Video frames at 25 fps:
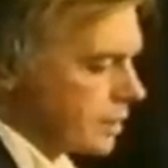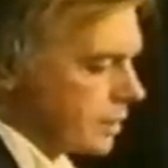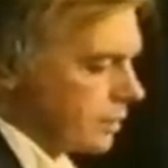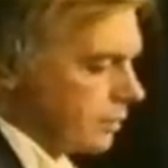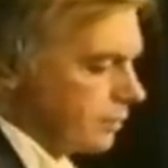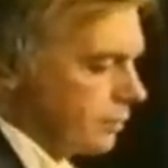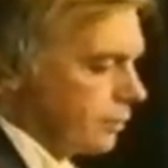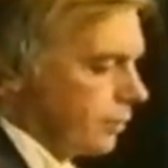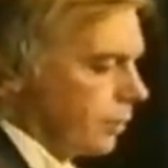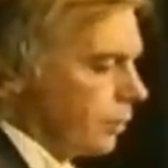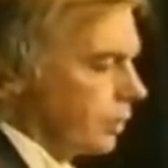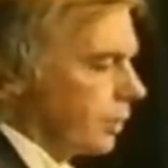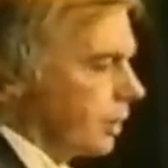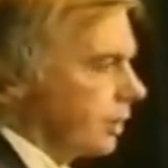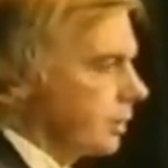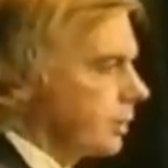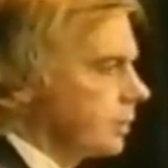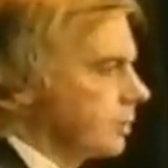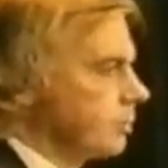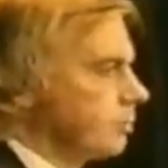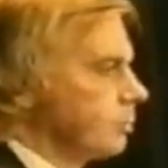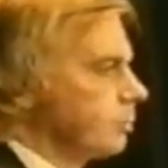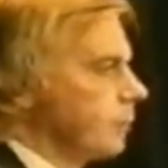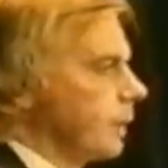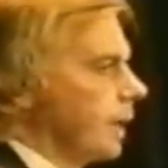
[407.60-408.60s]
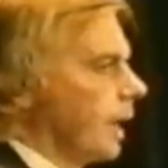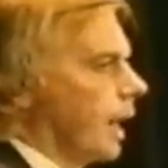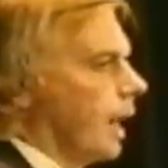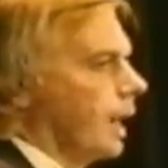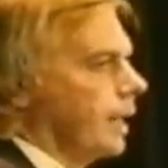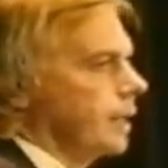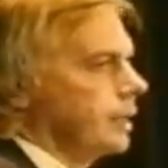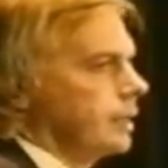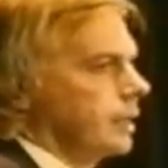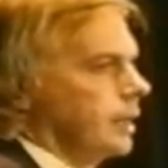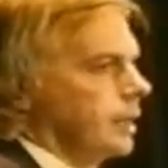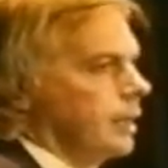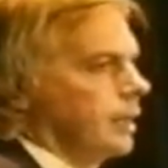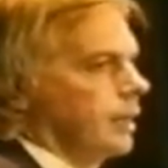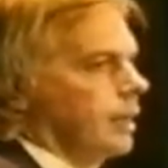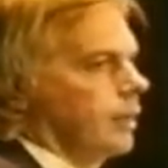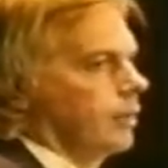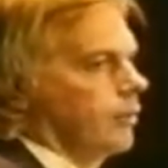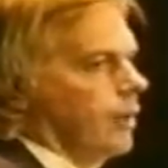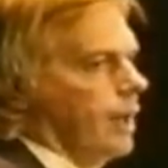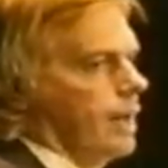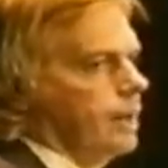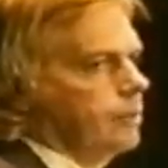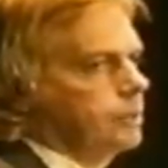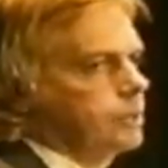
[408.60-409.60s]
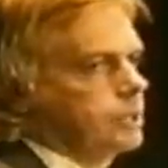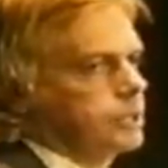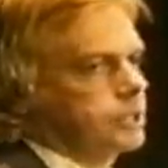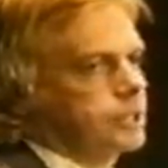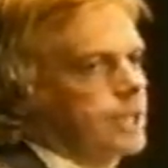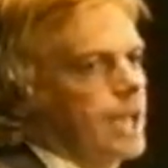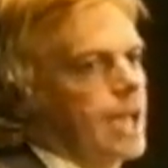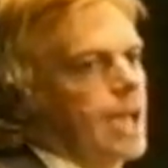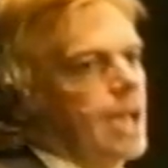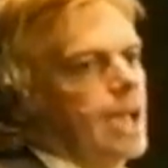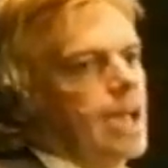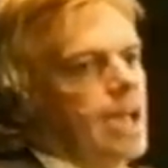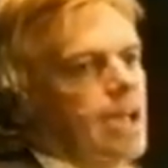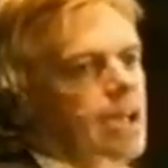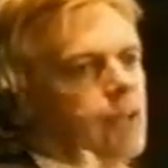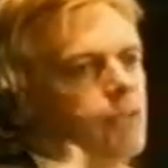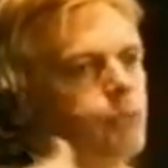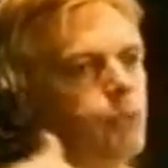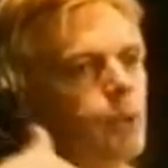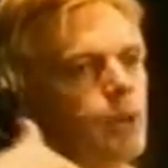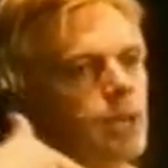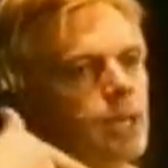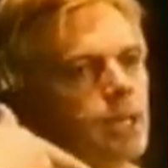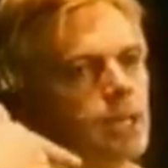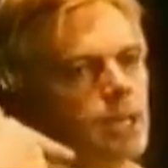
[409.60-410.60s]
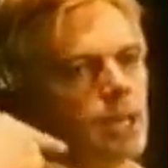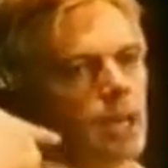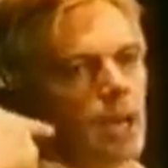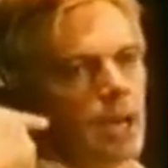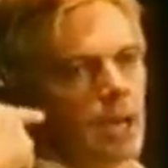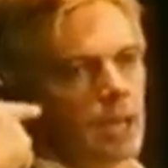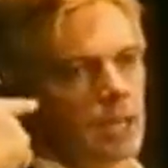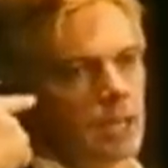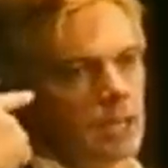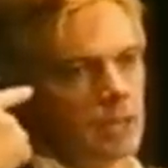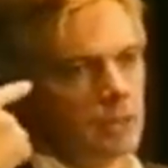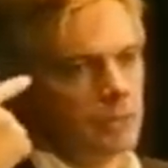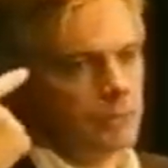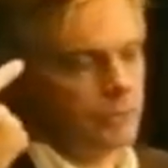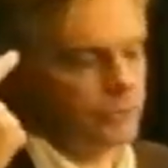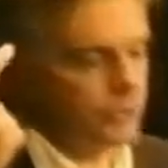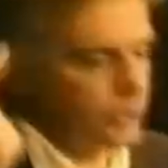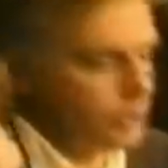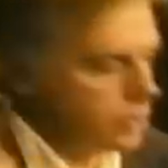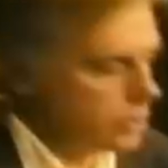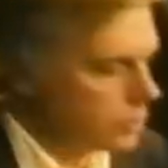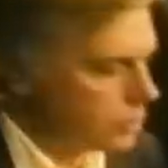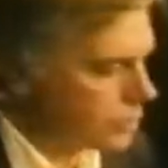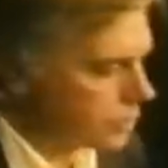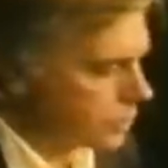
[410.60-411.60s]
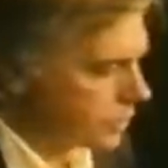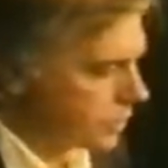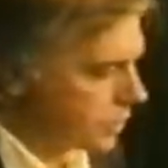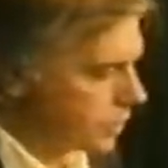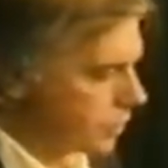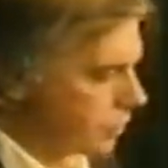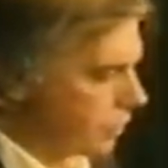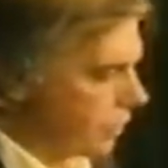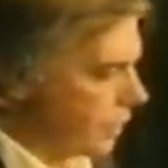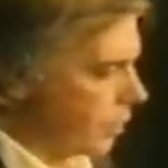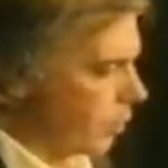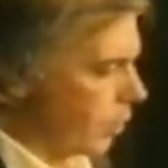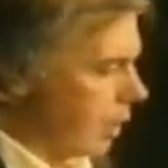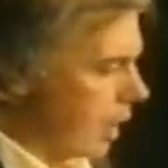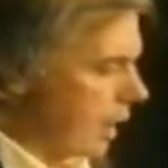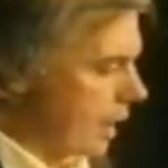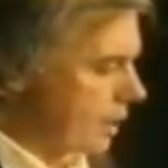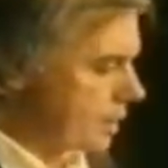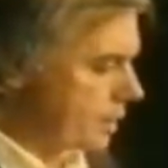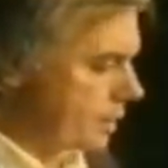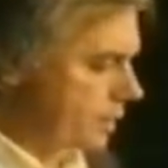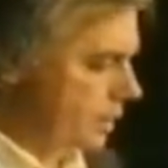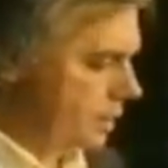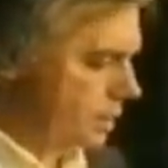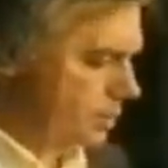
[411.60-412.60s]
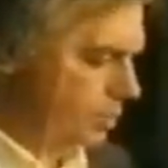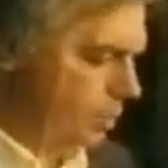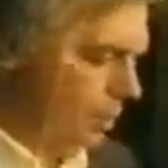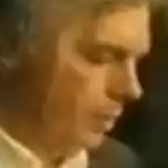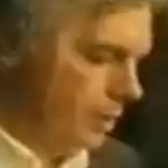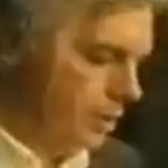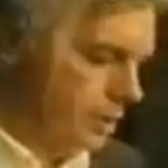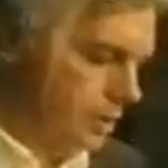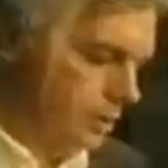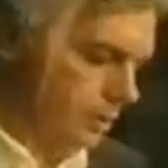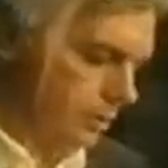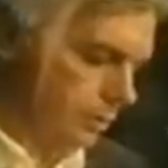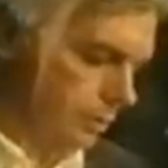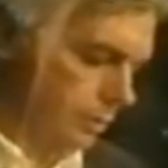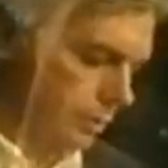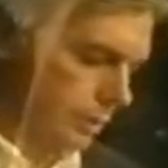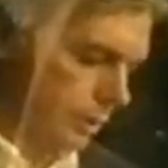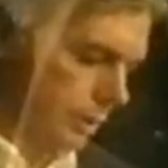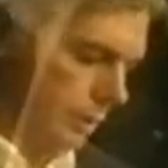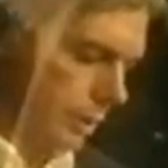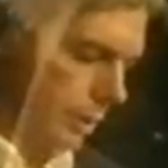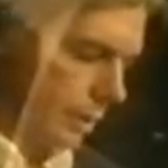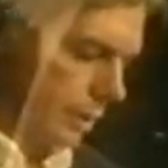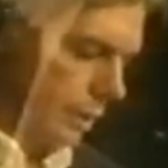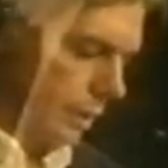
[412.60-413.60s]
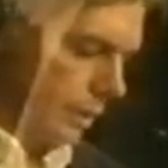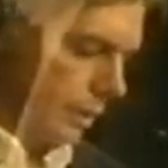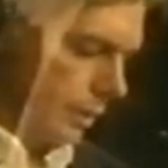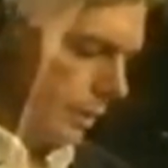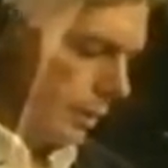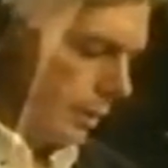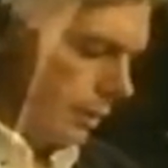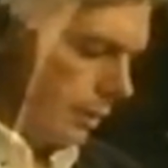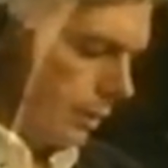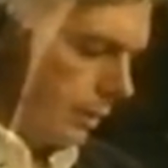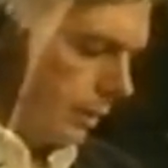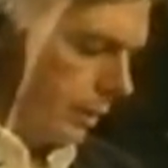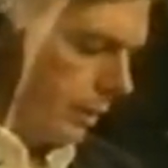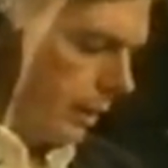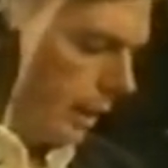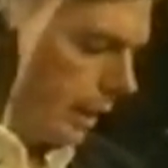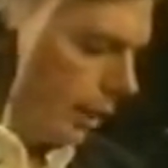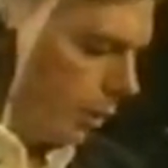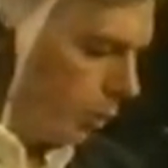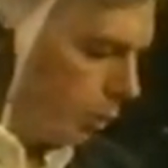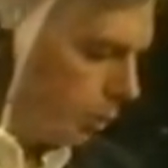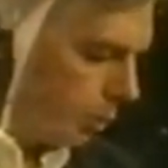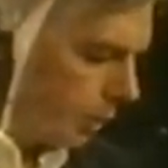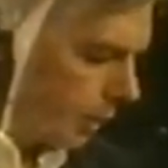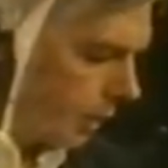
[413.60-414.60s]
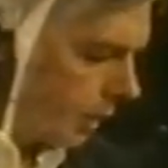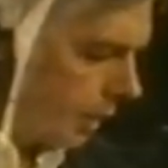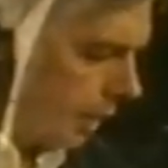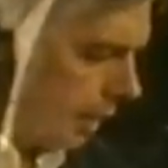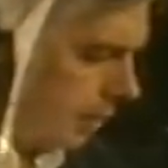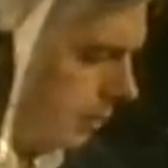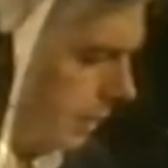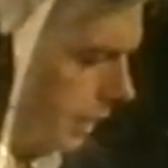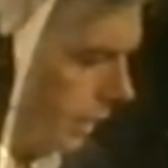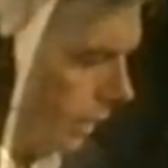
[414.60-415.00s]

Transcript: unfolding around us. If we fuse the streetwise and the spiritual, then it will become an